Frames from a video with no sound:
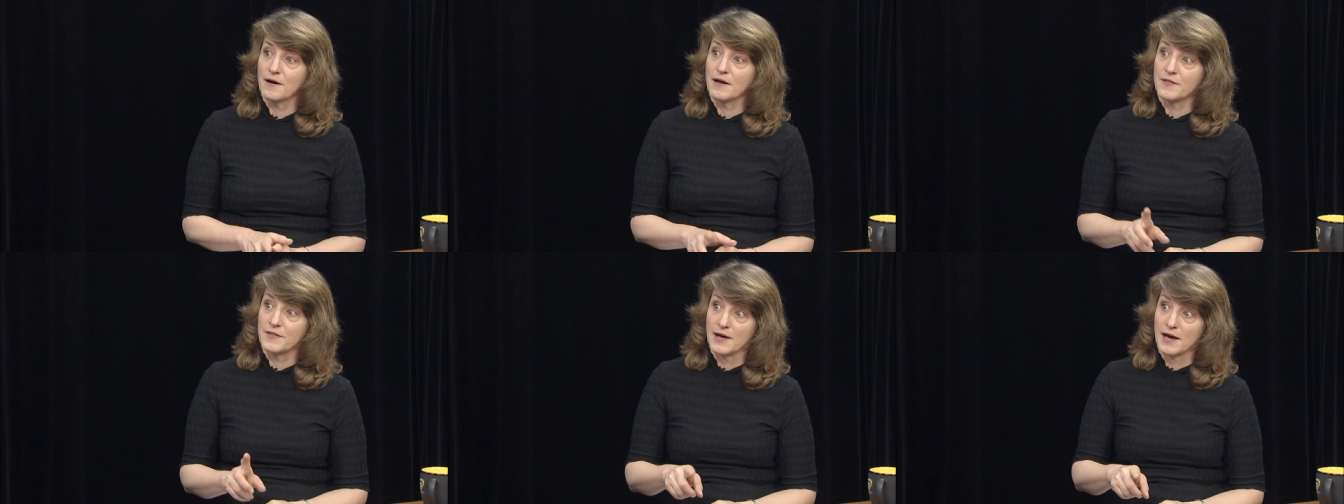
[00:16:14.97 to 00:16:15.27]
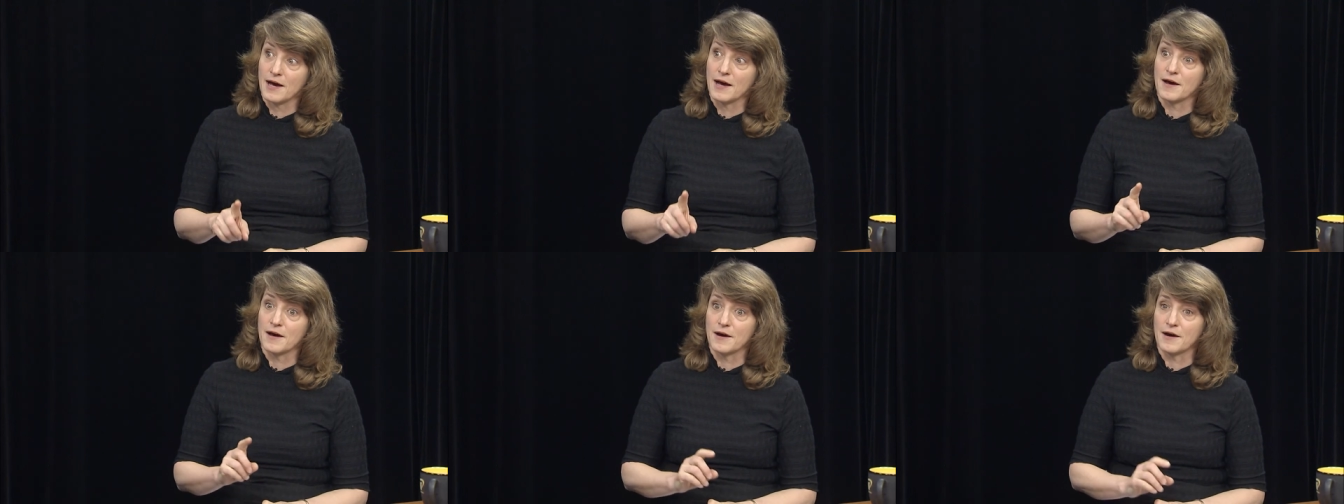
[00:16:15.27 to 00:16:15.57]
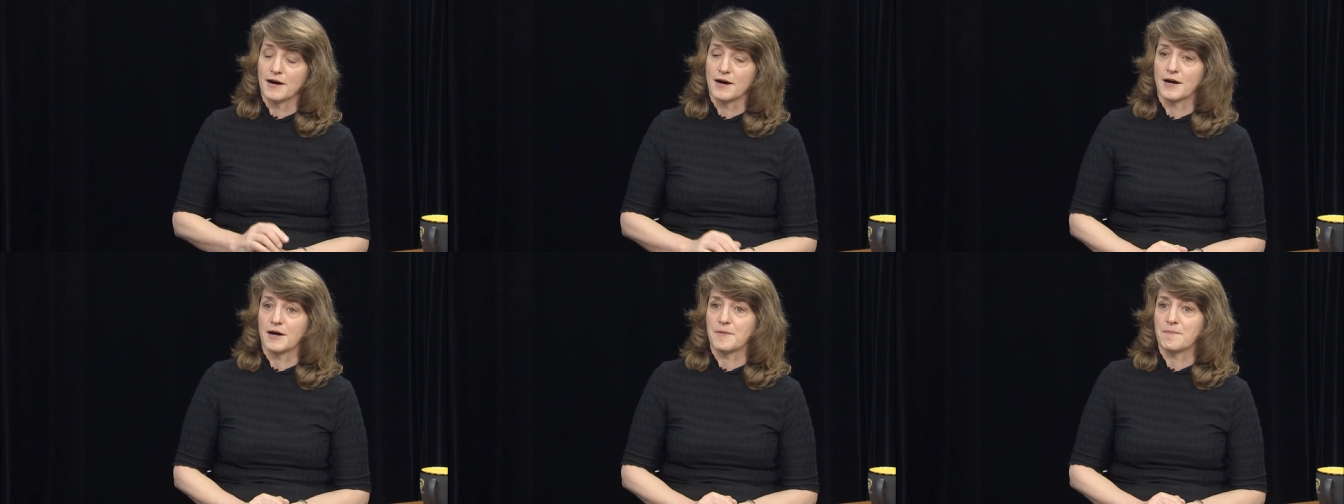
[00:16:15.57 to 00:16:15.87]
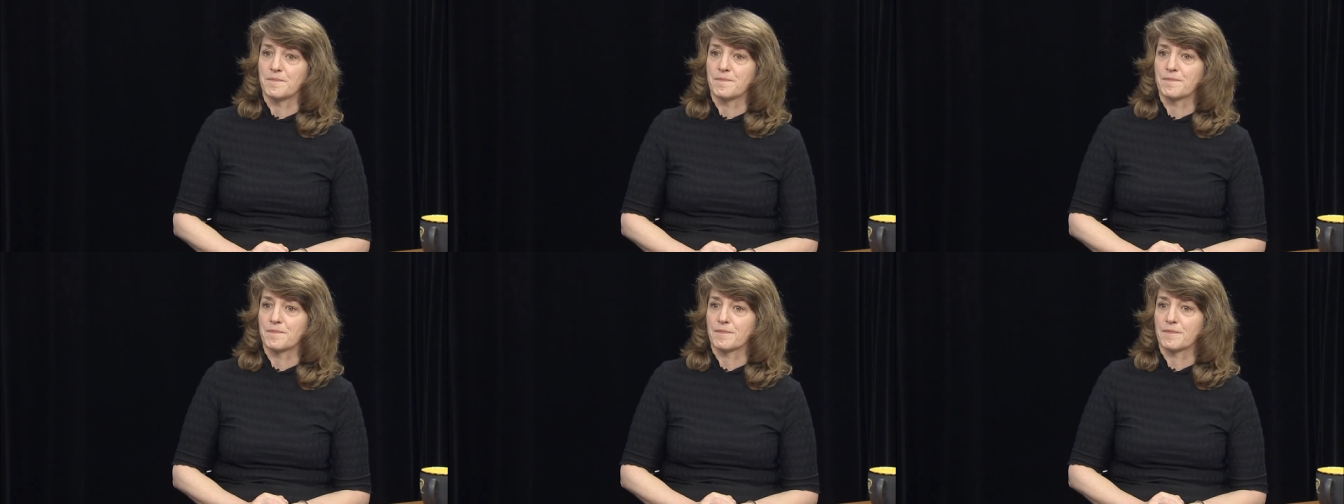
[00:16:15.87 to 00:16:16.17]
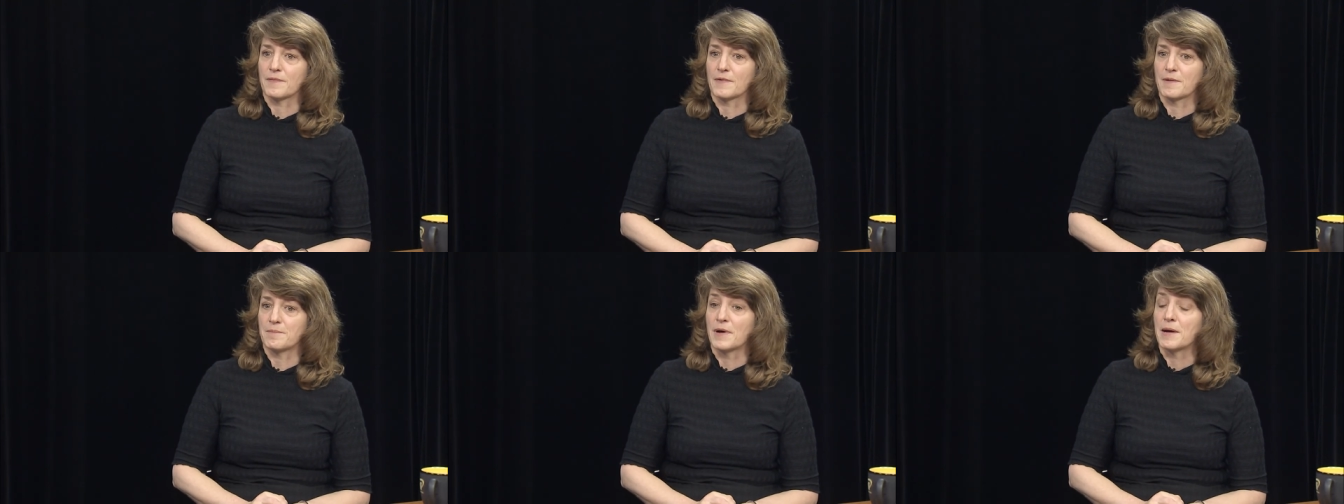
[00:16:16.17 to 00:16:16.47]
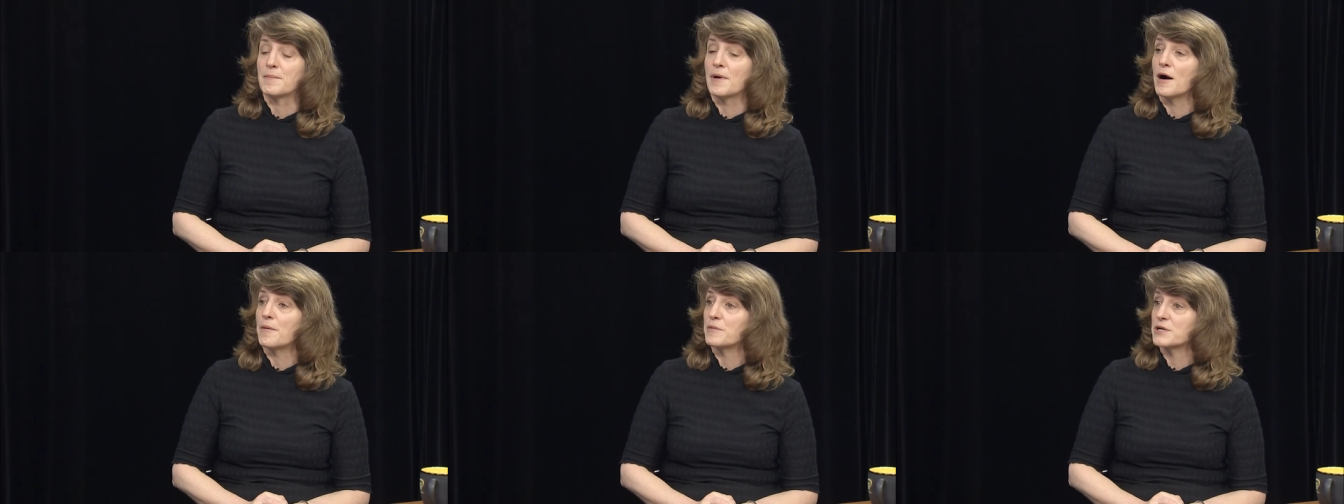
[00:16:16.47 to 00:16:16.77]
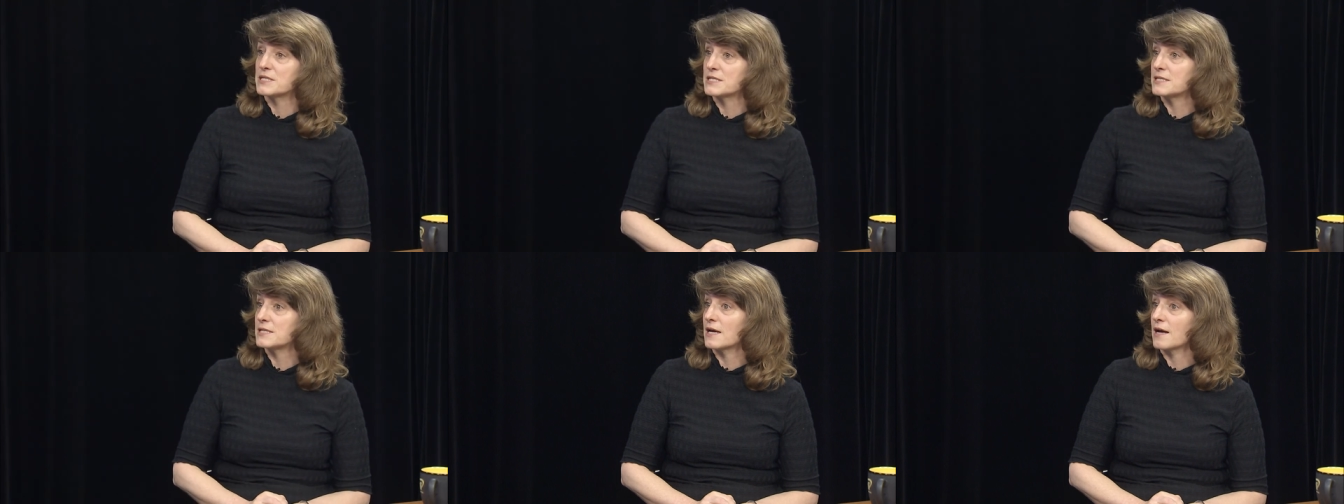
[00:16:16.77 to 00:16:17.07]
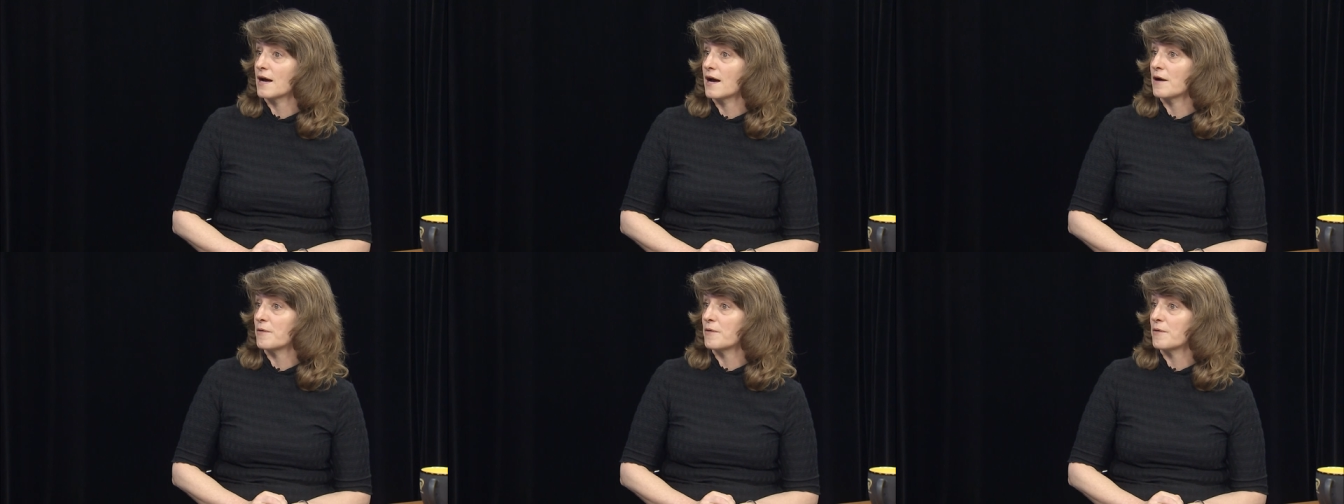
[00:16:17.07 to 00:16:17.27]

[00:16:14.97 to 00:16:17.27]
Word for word: that um, my mom was sick,